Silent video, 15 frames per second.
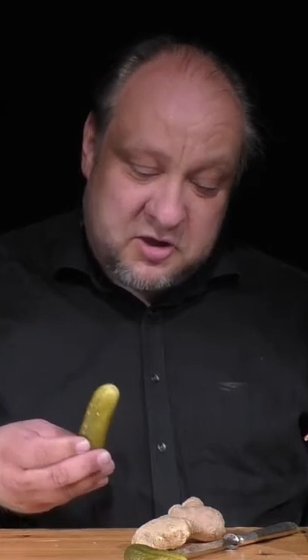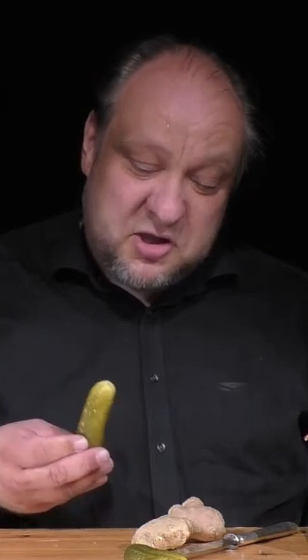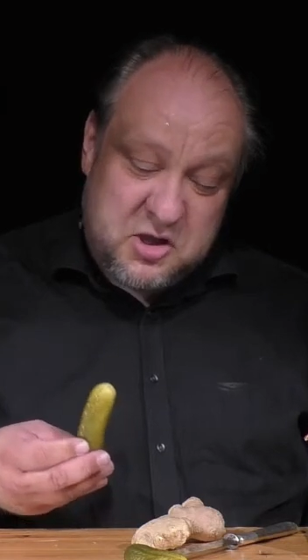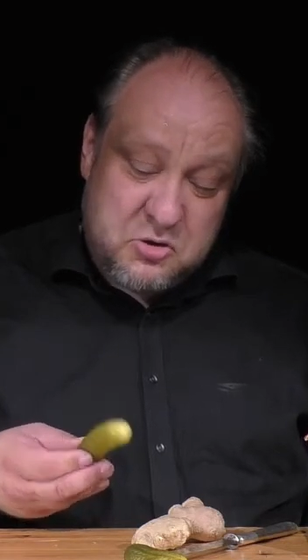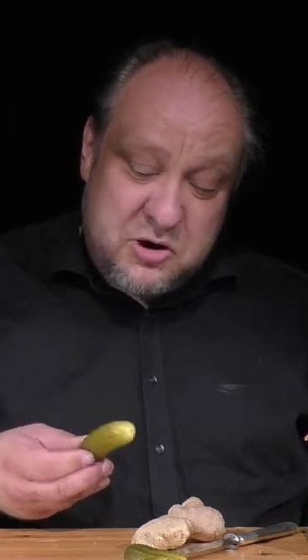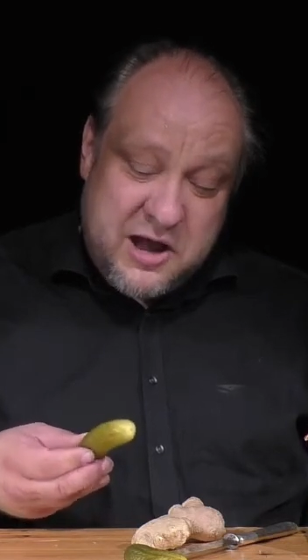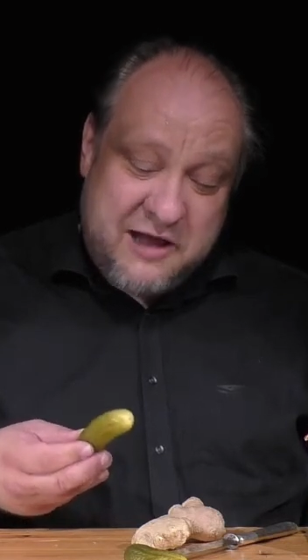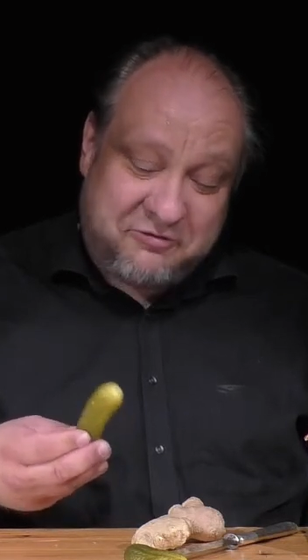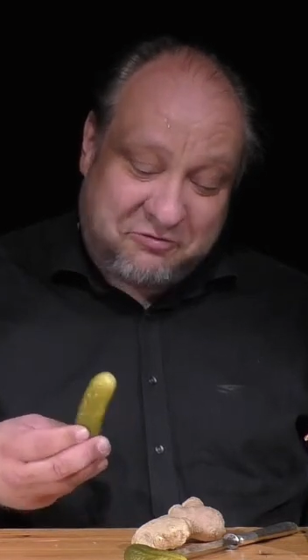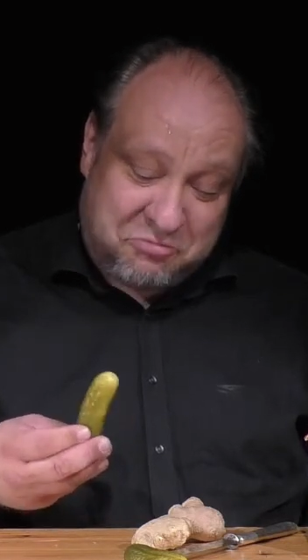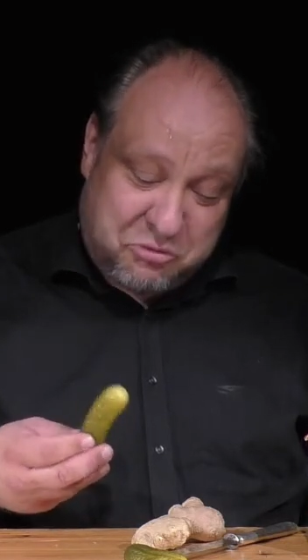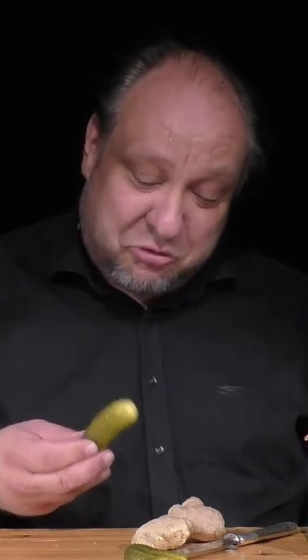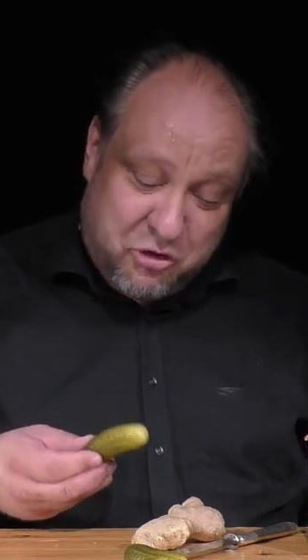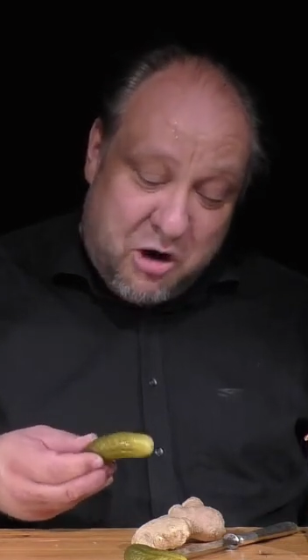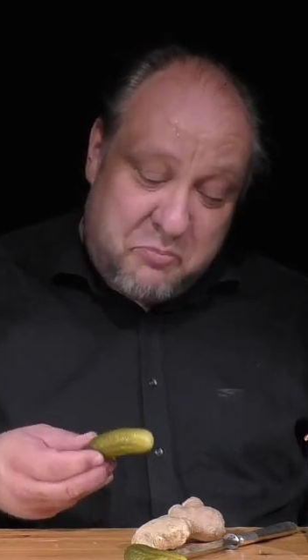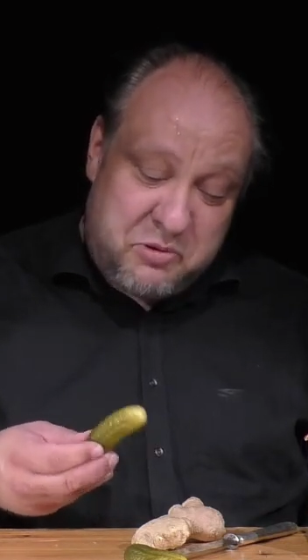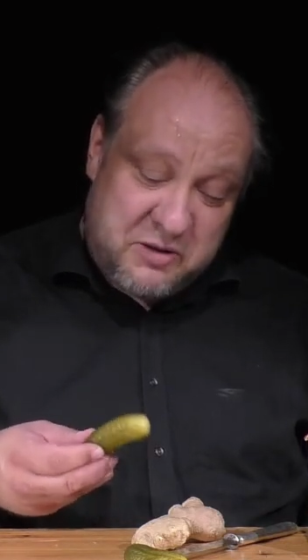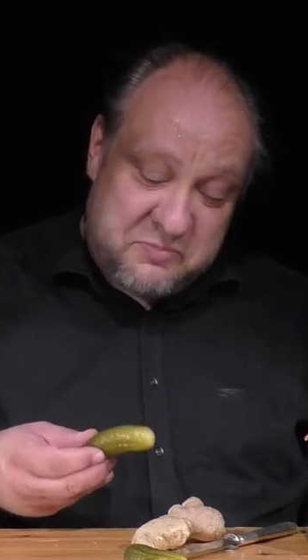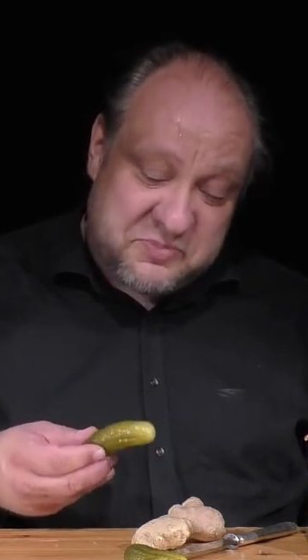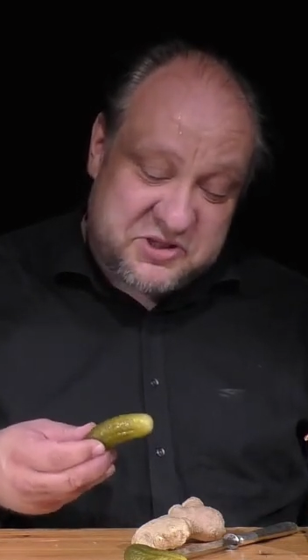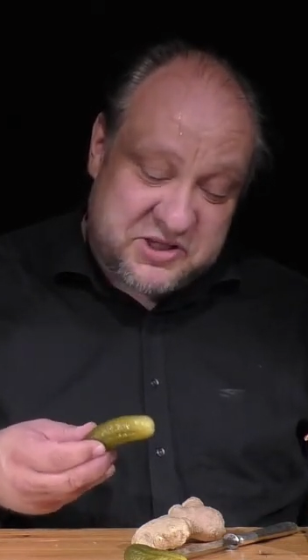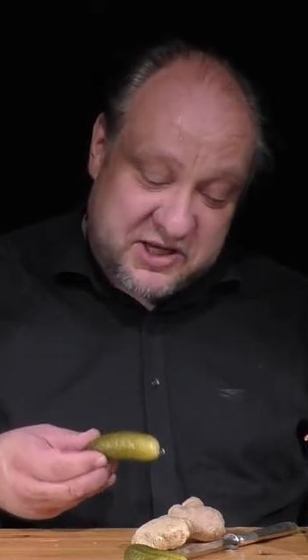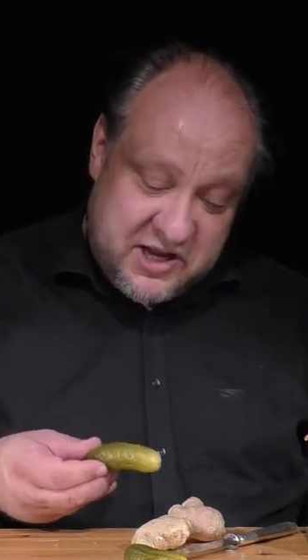You have problems